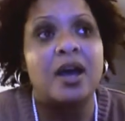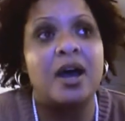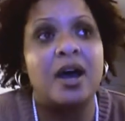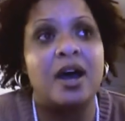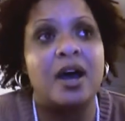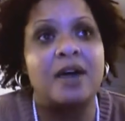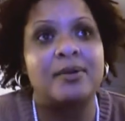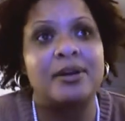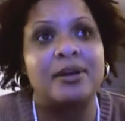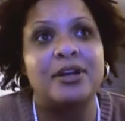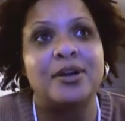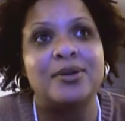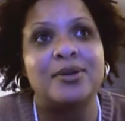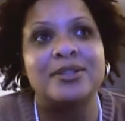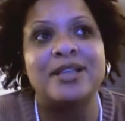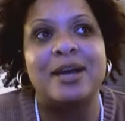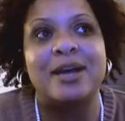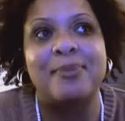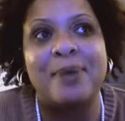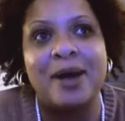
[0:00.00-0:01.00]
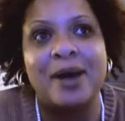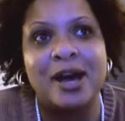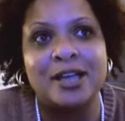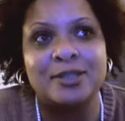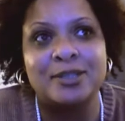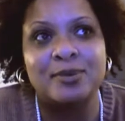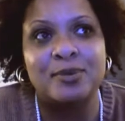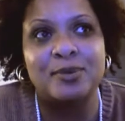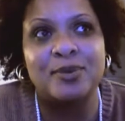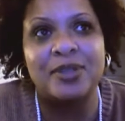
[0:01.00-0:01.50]
Um, I know it's not
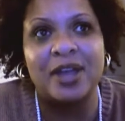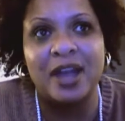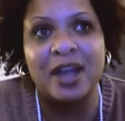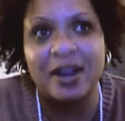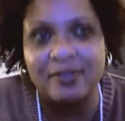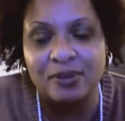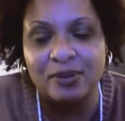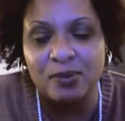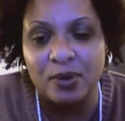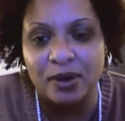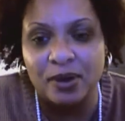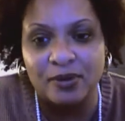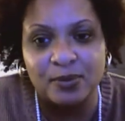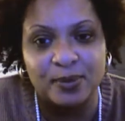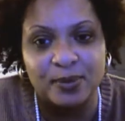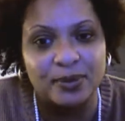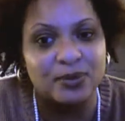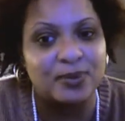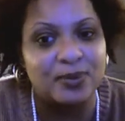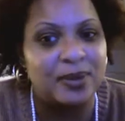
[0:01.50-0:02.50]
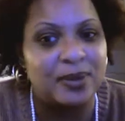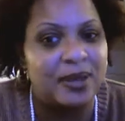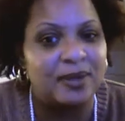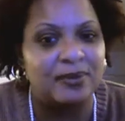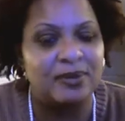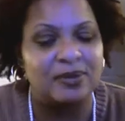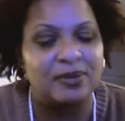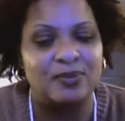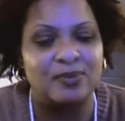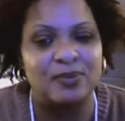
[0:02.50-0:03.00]
possible with every one of them because we,
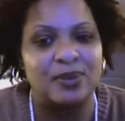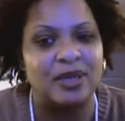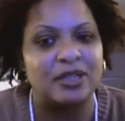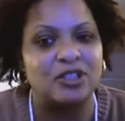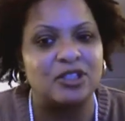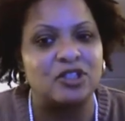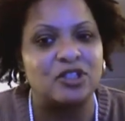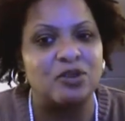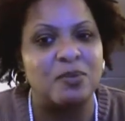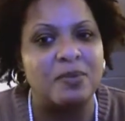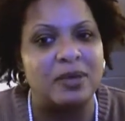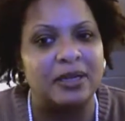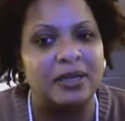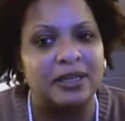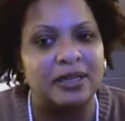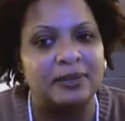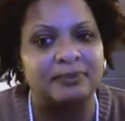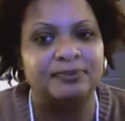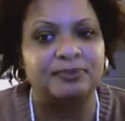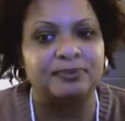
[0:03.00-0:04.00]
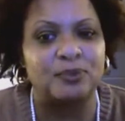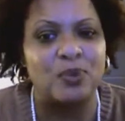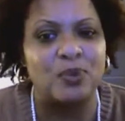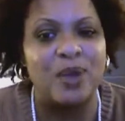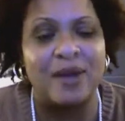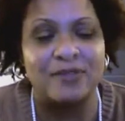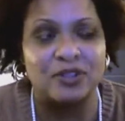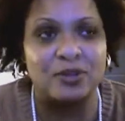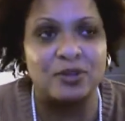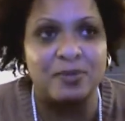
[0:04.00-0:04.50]
get so many. We
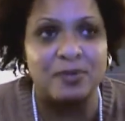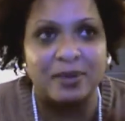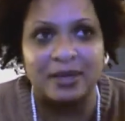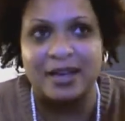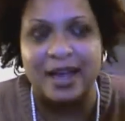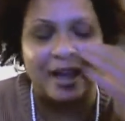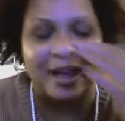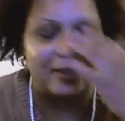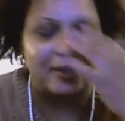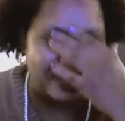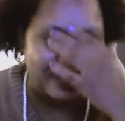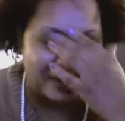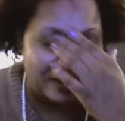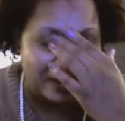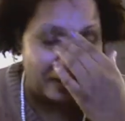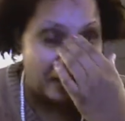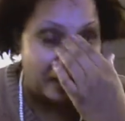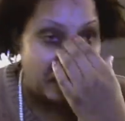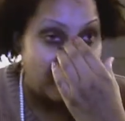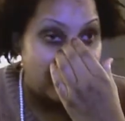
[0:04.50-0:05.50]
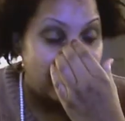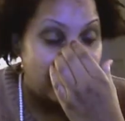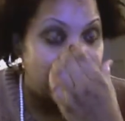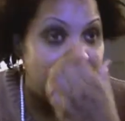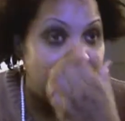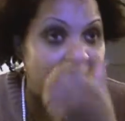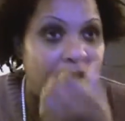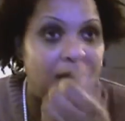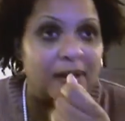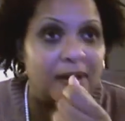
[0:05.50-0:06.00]
have so many out there.
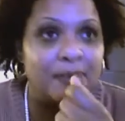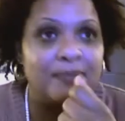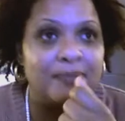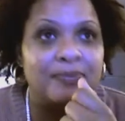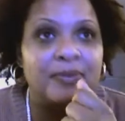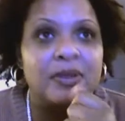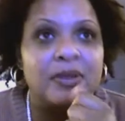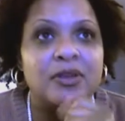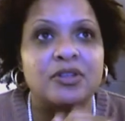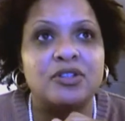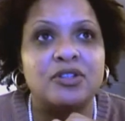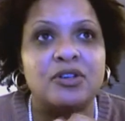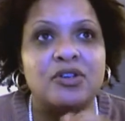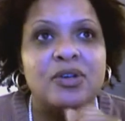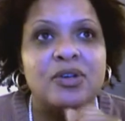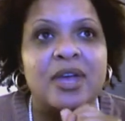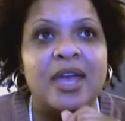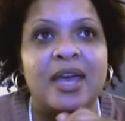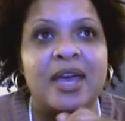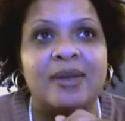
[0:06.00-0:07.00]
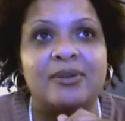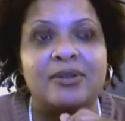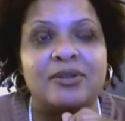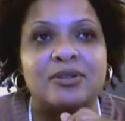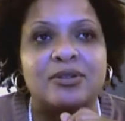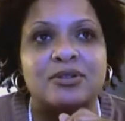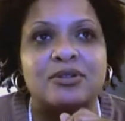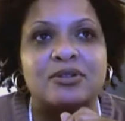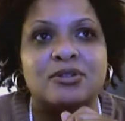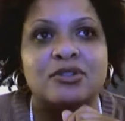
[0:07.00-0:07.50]
Um, so you can't
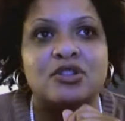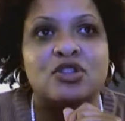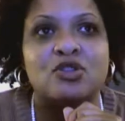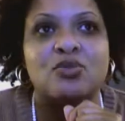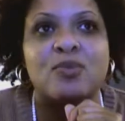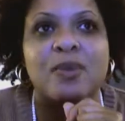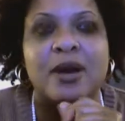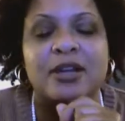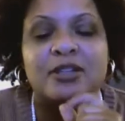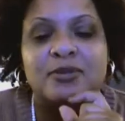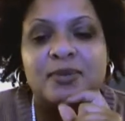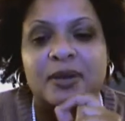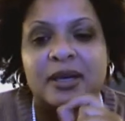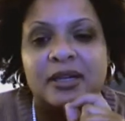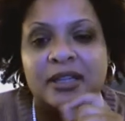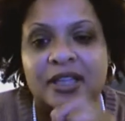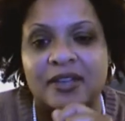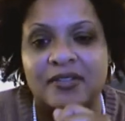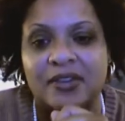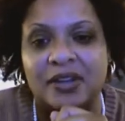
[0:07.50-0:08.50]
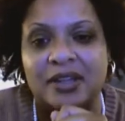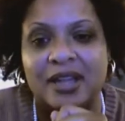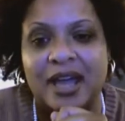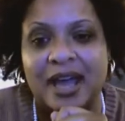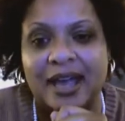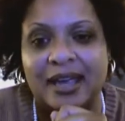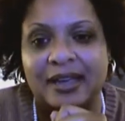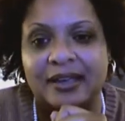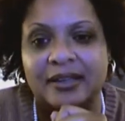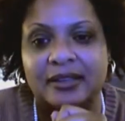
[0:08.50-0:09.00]
do much but give a
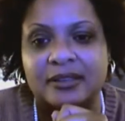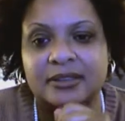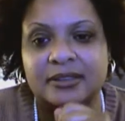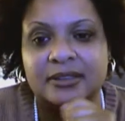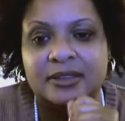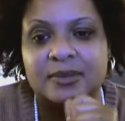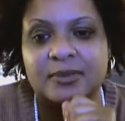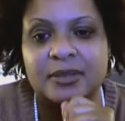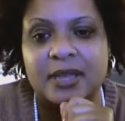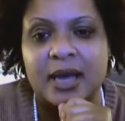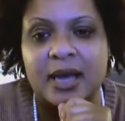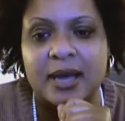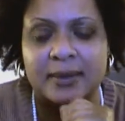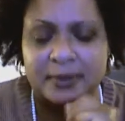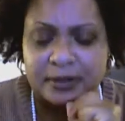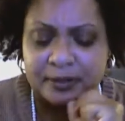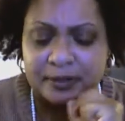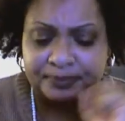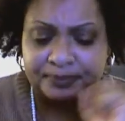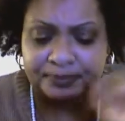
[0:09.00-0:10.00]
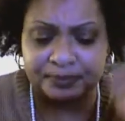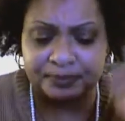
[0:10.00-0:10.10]
like sometimes.